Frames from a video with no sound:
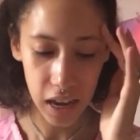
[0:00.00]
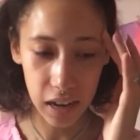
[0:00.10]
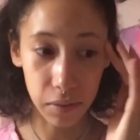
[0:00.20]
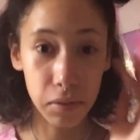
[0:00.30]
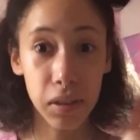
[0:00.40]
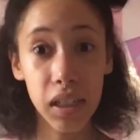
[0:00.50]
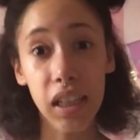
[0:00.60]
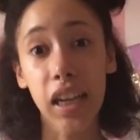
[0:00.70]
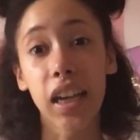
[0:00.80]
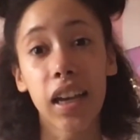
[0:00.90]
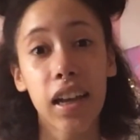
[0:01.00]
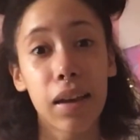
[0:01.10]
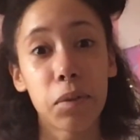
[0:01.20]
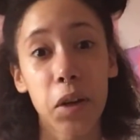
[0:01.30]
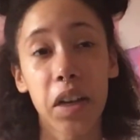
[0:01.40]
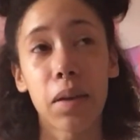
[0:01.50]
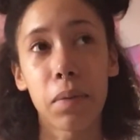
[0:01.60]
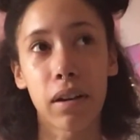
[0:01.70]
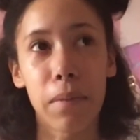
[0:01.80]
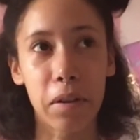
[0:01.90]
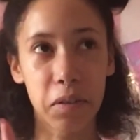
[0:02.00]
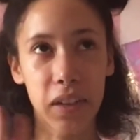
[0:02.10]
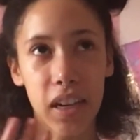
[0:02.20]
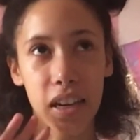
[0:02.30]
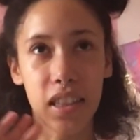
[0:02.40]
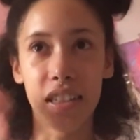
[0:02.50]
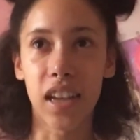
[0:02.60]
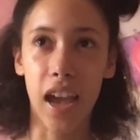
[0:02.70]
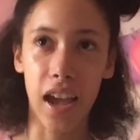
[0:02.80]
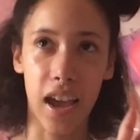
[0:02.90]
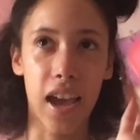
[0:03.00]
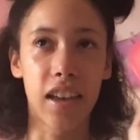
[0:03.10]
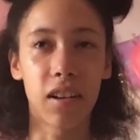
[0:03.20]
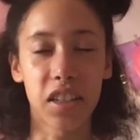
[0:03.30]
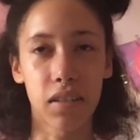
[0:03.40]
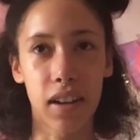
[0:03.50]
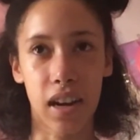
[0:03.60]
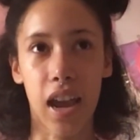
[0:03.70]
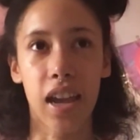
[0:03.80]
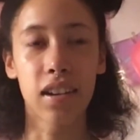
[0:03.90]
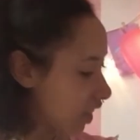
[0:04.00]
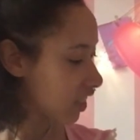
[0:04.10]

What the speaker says: and I really am trying to get better about doing it in the day and also at night.